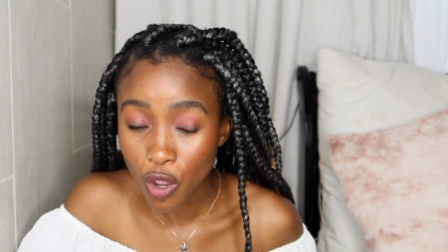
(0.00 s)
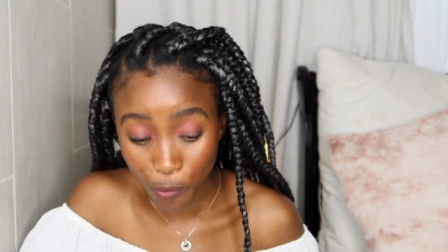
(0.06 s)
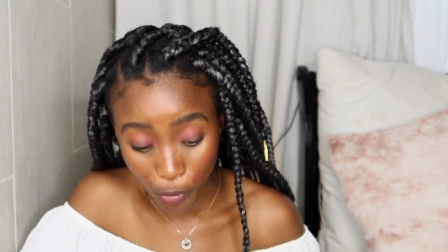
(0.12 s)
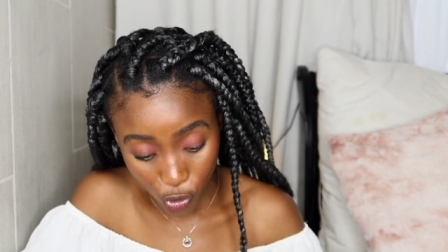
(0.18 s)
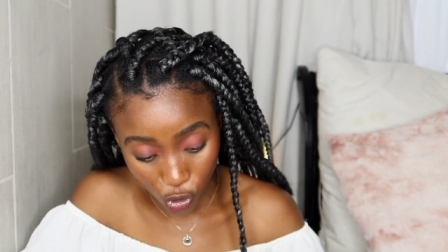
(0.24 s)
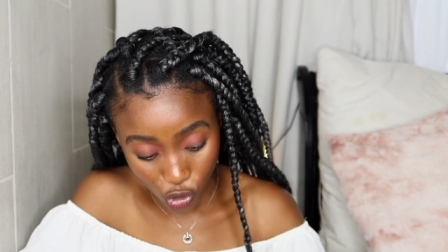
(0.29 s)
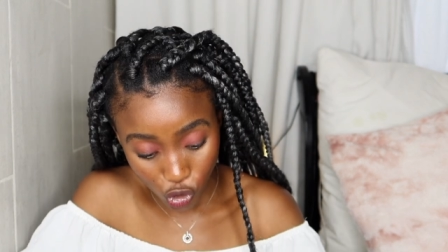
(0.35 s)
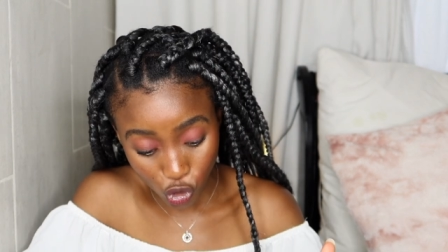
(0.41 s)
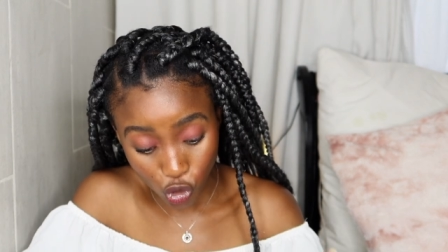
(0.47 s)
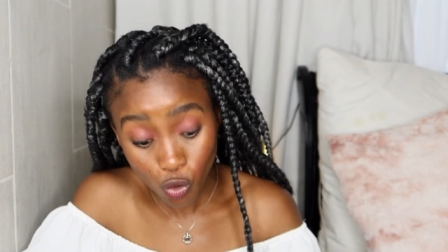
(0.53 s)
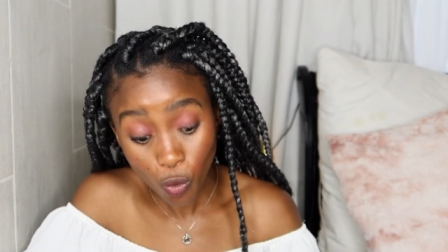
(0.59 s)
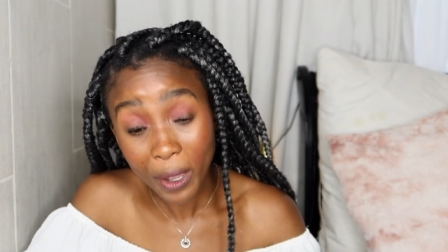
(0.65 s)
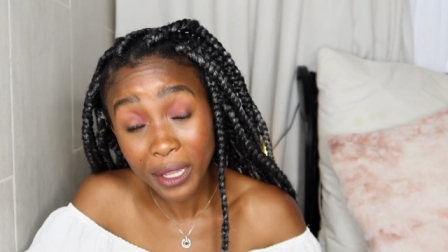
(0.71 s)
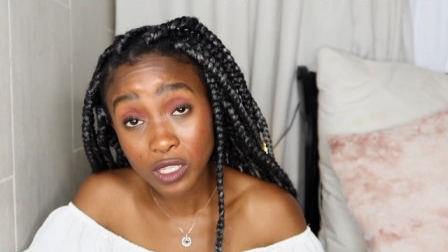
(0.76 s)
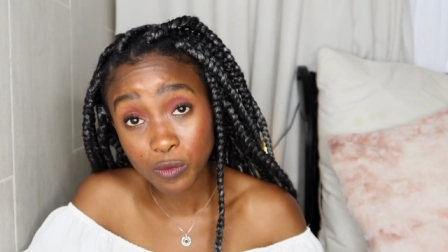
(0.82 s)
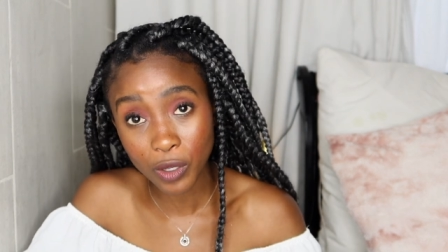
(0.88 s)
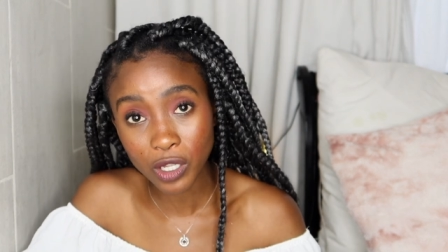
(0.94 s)
because you are
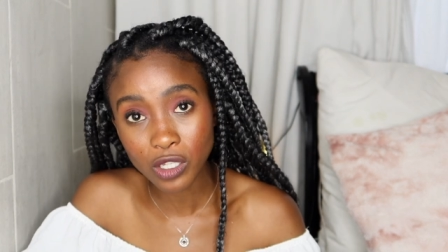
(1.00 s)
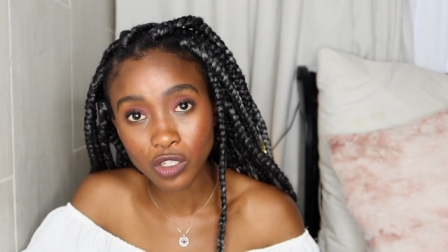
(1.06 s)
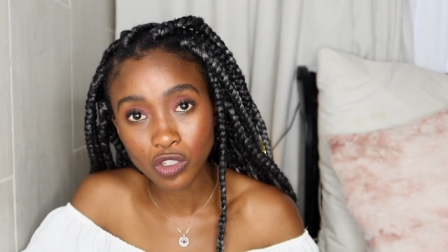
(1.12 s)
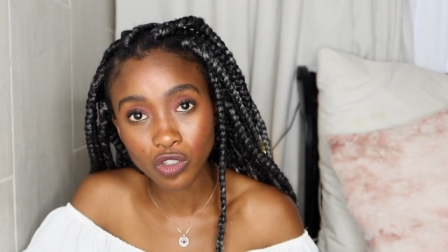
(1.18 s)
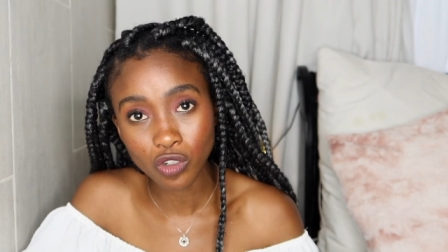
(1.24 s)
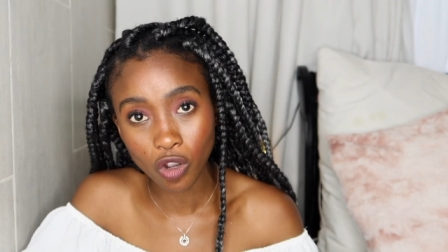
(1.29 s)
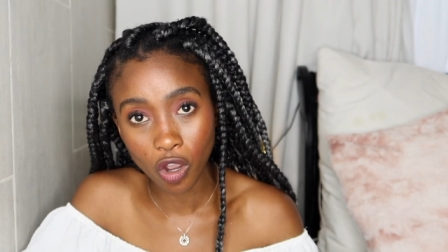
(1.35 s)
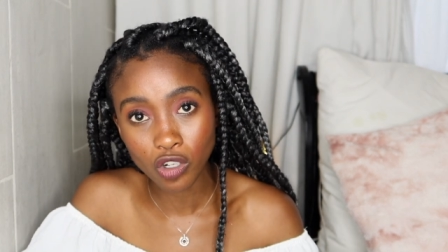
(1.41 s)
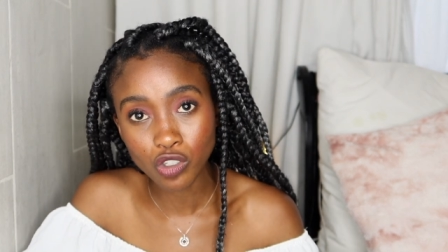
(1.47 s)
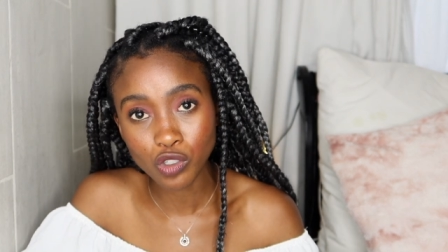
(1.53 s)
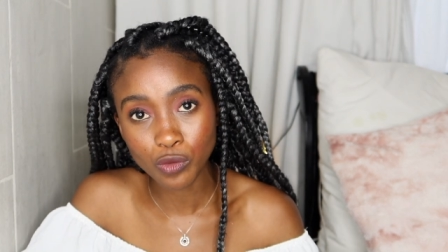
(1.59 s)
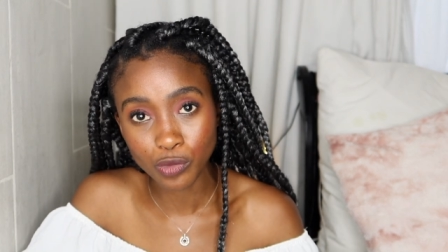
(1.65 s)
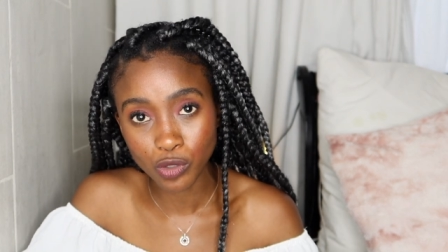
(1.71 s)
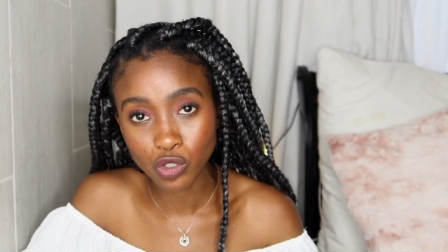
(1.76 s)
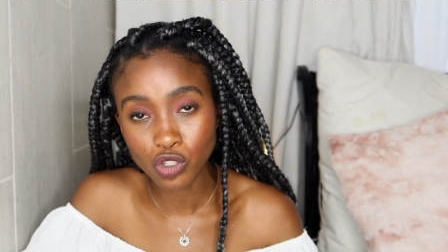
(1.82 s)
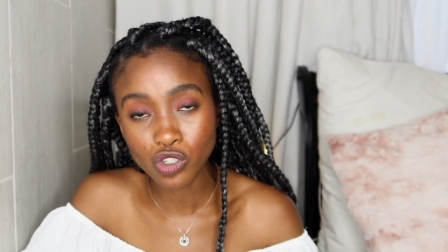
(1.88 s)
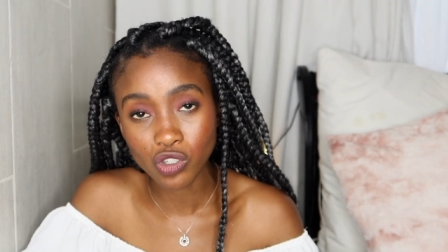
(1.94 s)
expected to
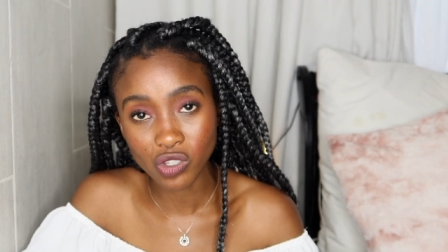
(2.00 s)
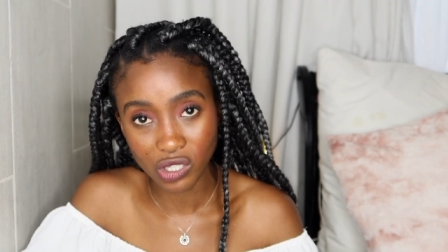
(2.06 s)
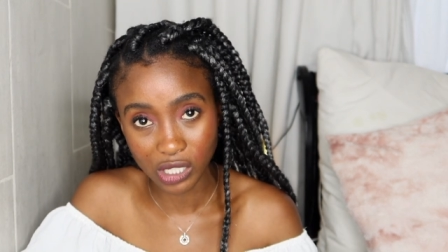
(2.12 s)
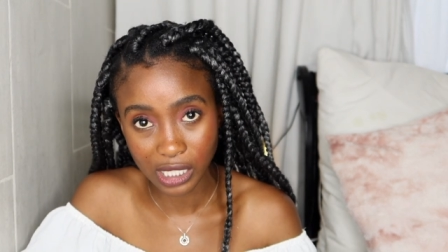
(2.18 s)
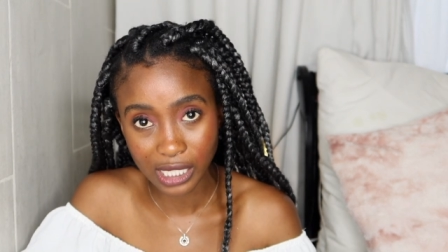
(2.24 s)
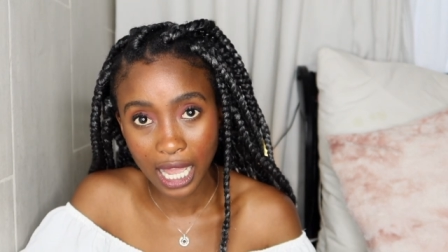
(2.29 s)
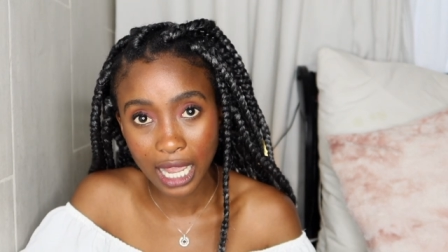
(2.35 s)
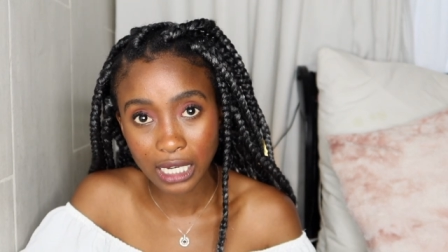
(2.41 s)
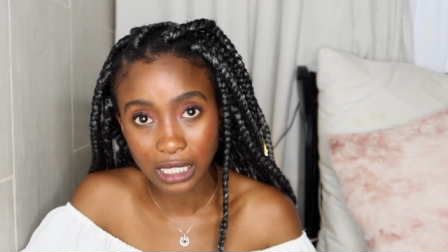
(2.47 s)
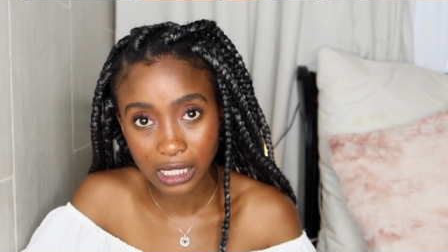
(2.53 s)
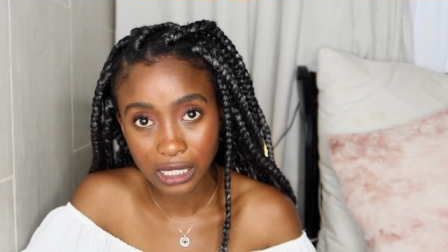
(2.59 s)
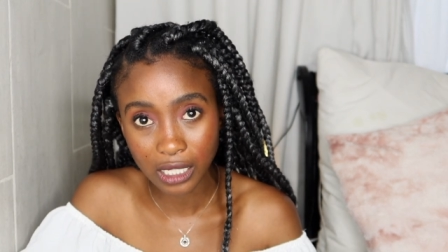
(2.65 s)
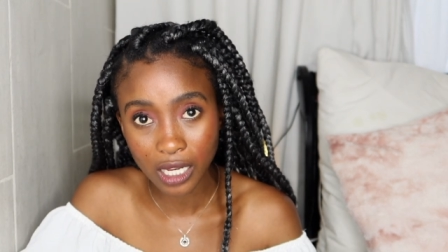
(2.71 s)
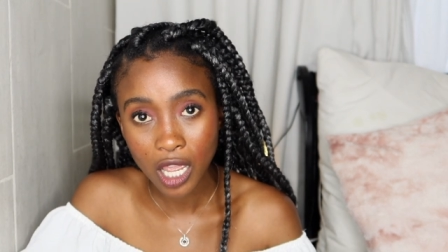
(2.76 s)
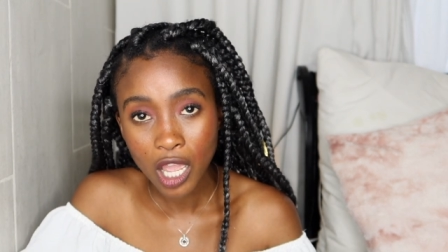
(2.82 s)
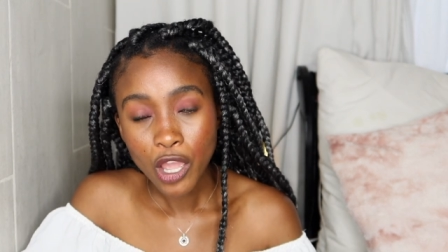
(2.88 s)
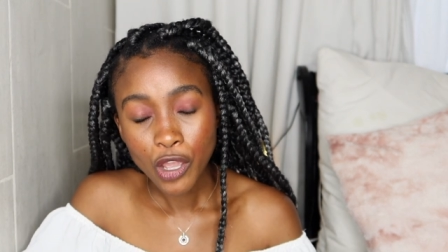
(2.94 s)
contribute to society.